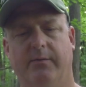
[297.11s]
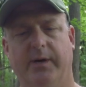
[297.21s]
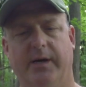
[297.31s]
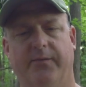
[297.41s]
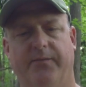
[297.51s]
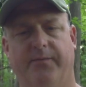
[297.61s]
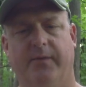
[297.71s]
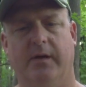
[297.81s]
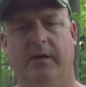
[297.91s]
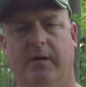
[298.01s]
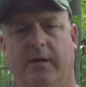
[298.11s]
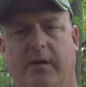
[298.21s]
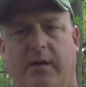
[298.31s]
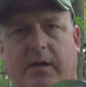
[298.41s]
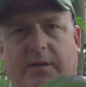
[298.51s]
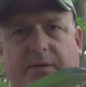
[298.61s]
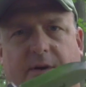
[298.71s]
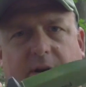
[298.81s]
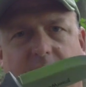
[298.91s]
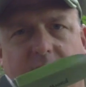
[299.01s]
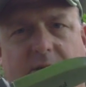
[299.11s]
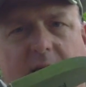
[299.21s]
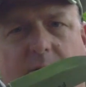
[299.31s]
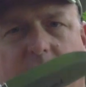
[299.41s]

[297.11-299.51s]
Well, if you're going to do that with